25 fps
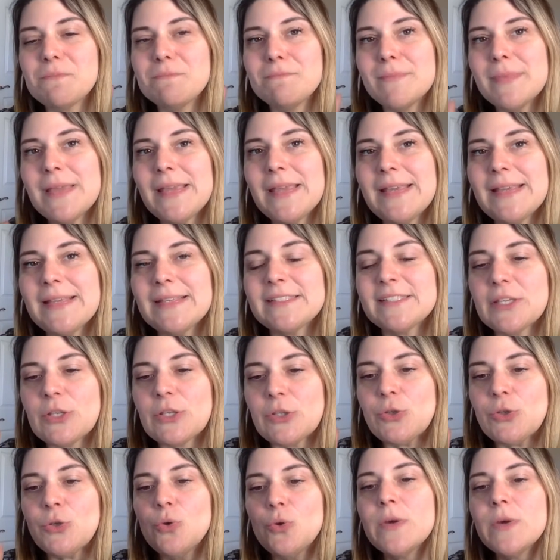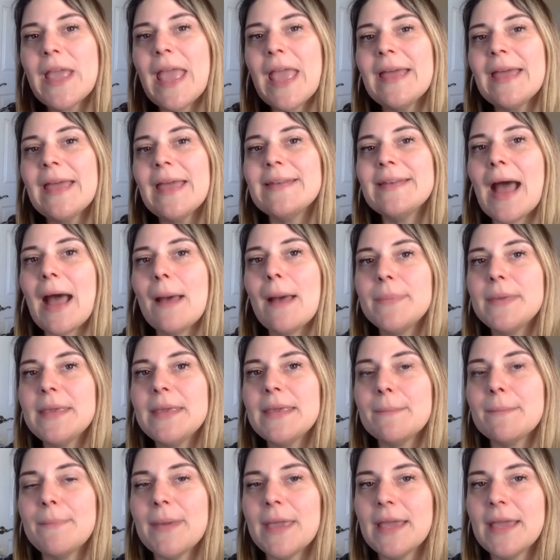means you cannot
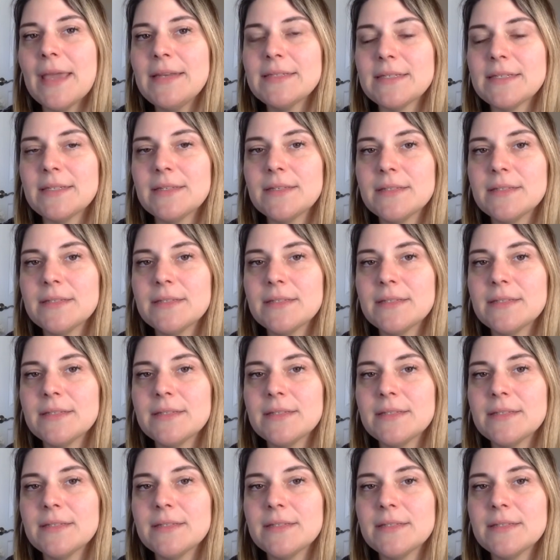be abandoned.